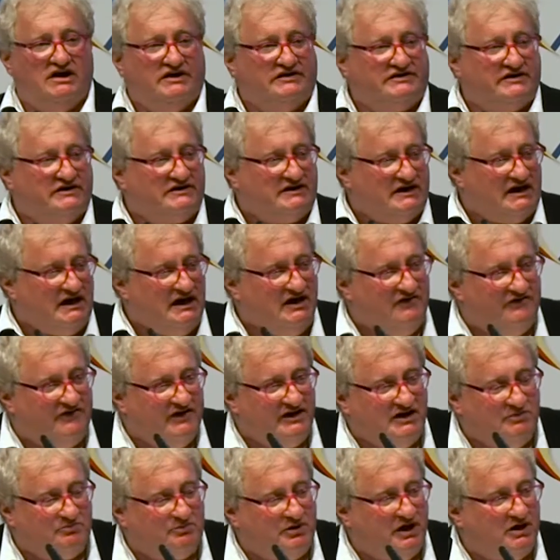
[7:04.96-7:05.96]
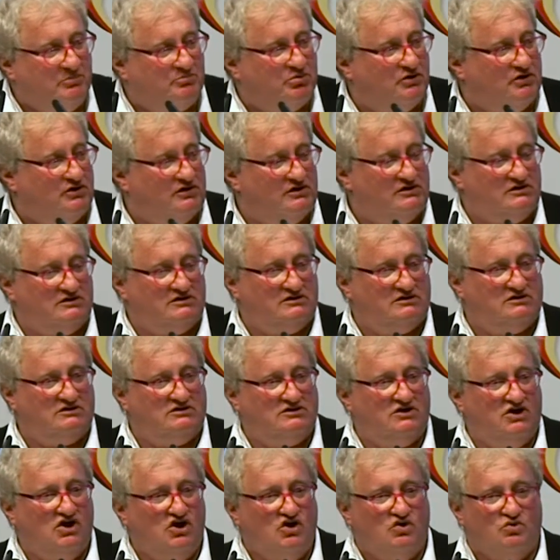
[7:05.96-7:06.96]
that even the people
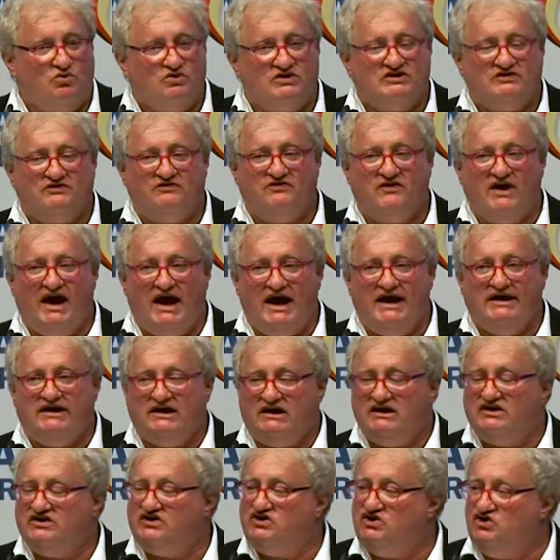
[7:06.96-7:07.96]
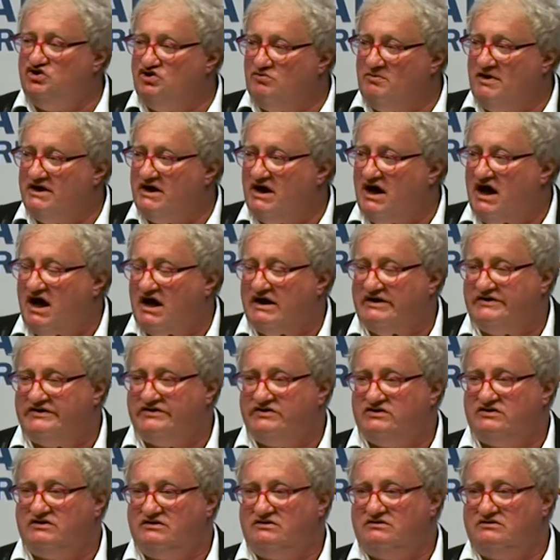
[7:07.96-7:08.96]
whose flag is human rights,